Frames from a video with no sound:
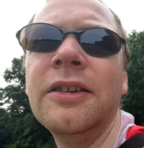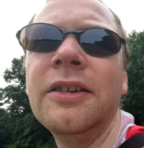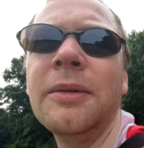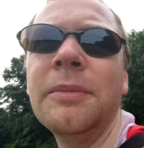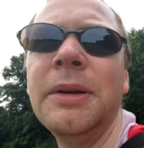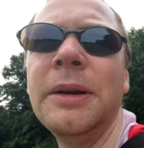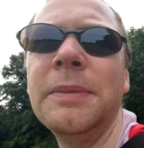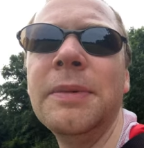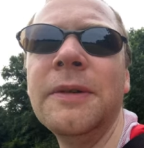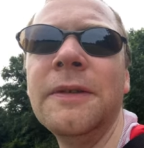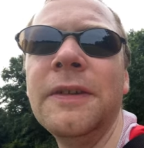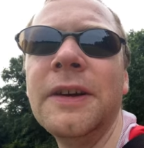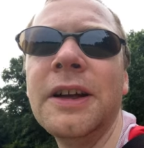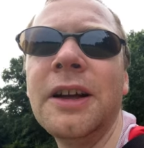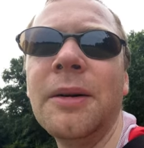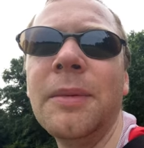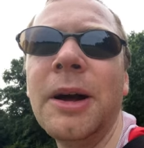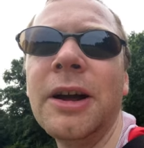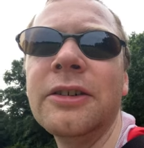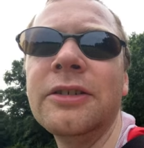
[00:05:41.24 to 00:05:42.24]
people think
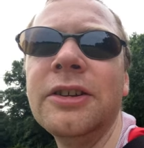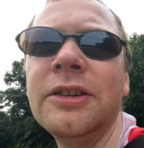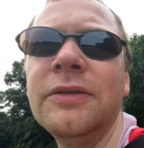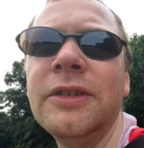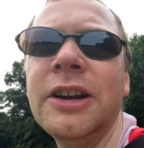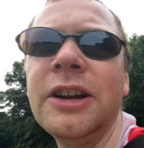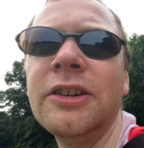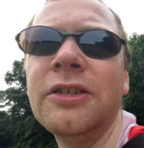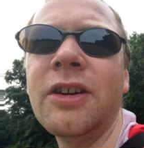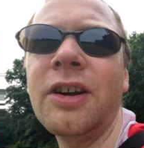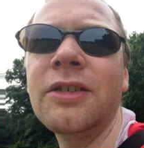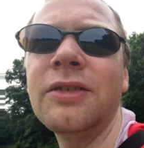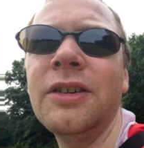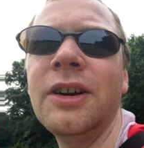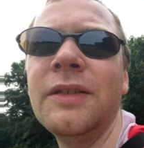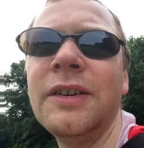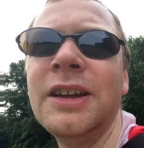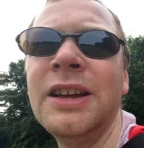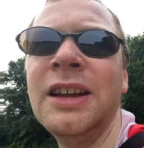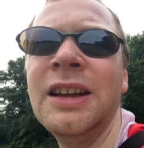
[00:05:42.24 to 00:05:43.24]
I'm actually really
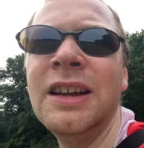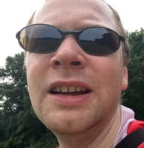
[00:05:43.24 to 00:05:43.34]
trustworthy.